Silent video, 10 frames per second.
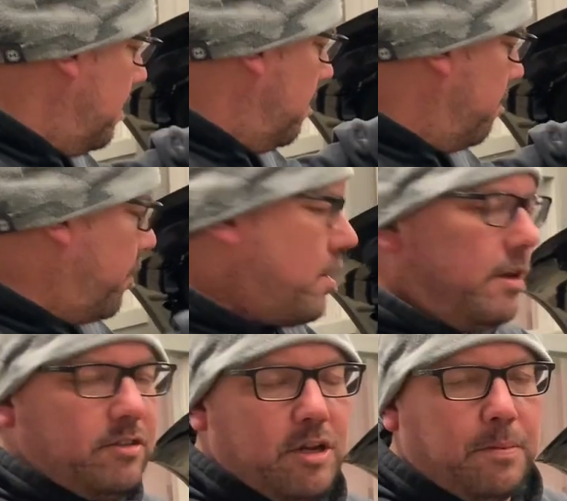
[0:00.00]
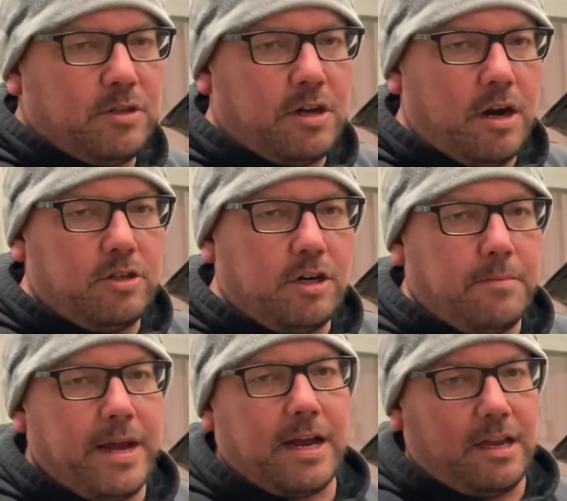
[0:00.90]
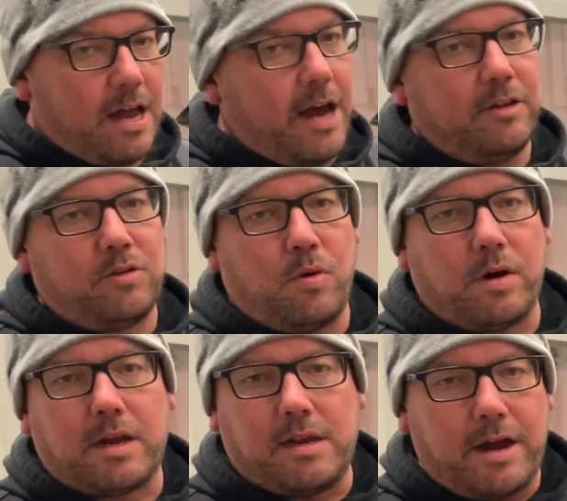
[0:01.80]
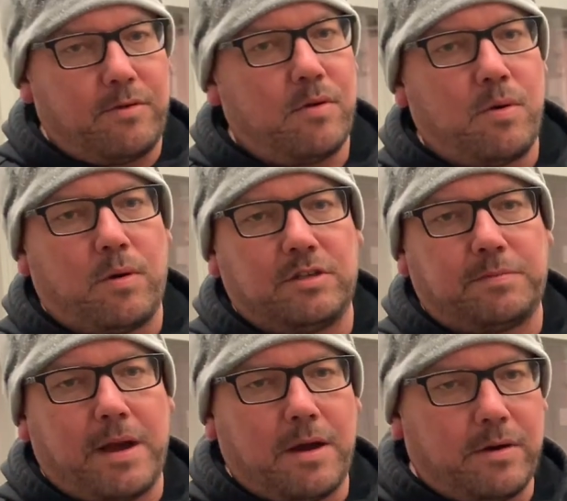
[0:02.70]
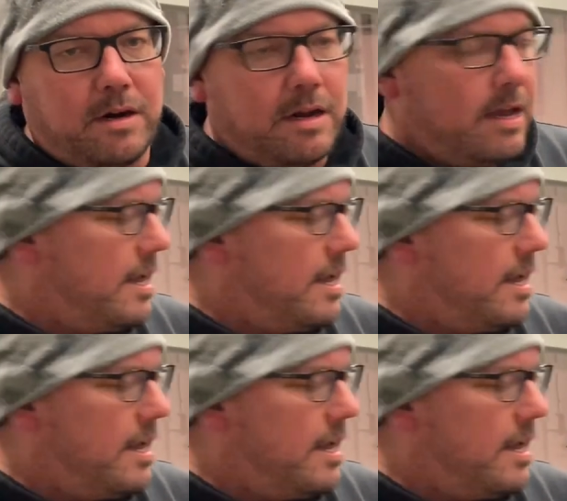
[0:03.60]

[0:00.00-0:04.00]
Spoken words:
put on a supercharger, make a lot of torque, a lot of roll horsepower.